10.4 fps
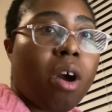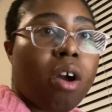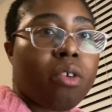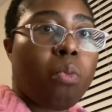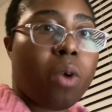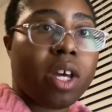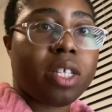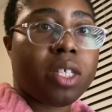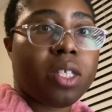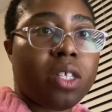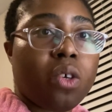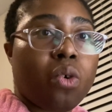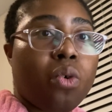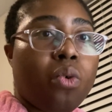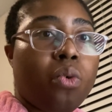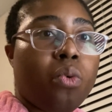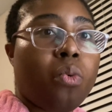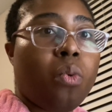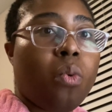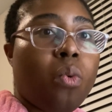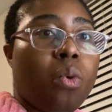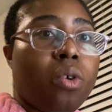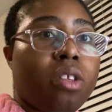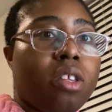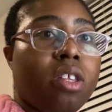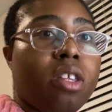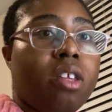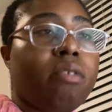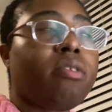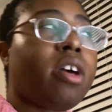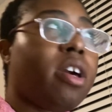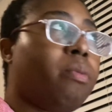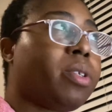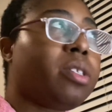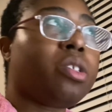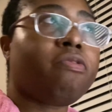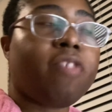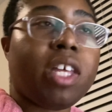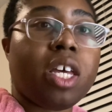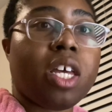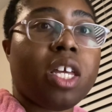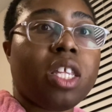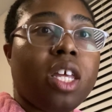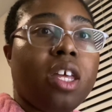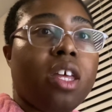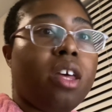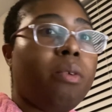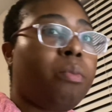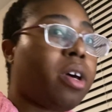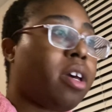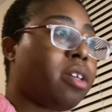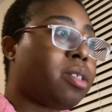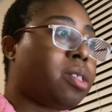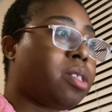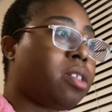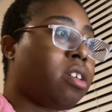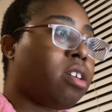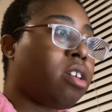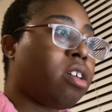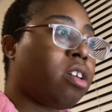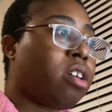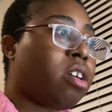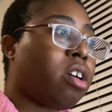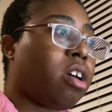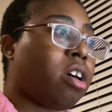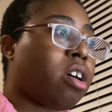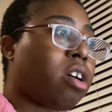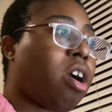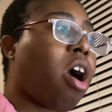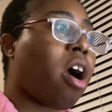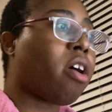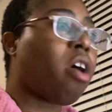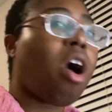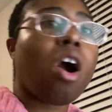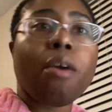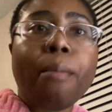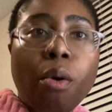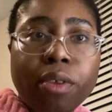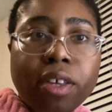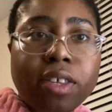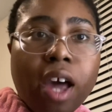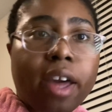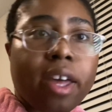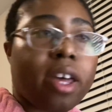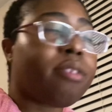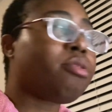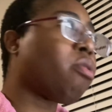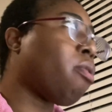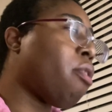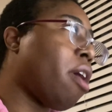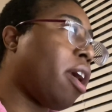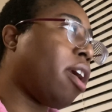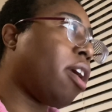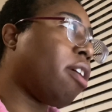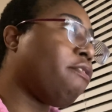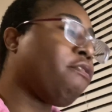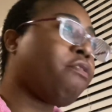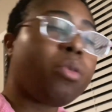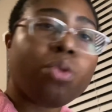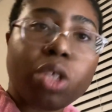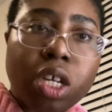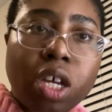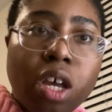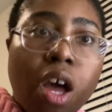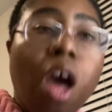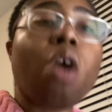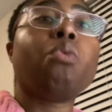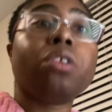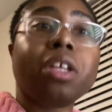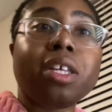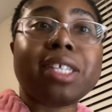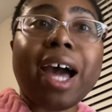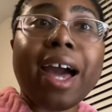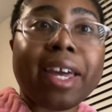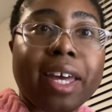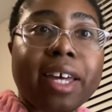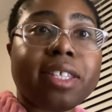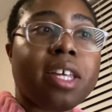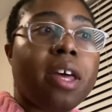are the ones who their diet wasn't just vegan, it was a carb-only diet or a fruit-only diet.